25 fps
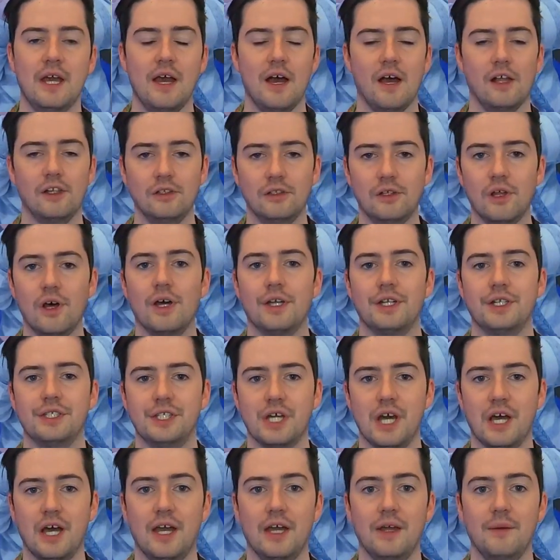a lot of
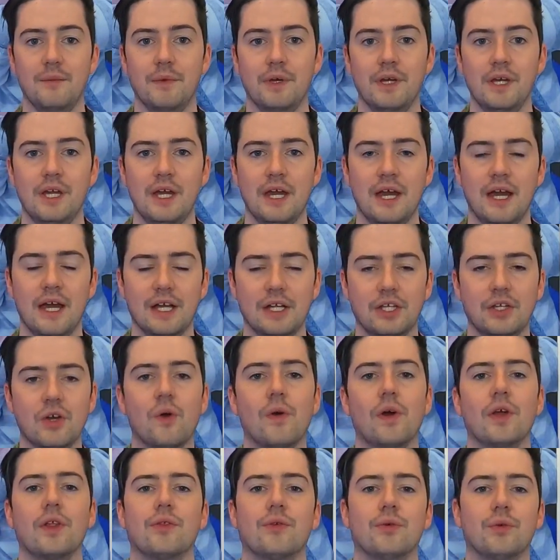time
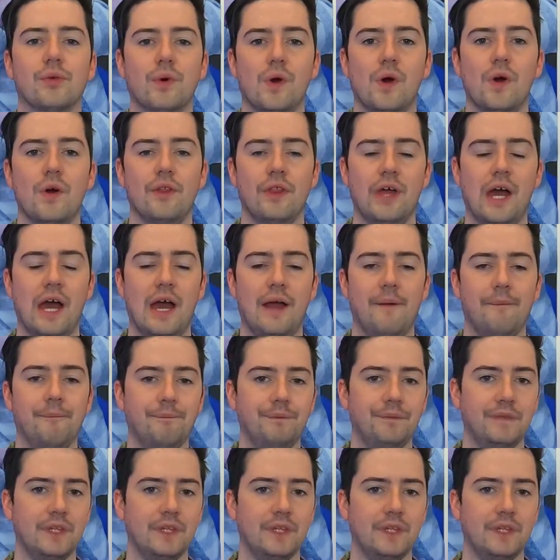going through all that.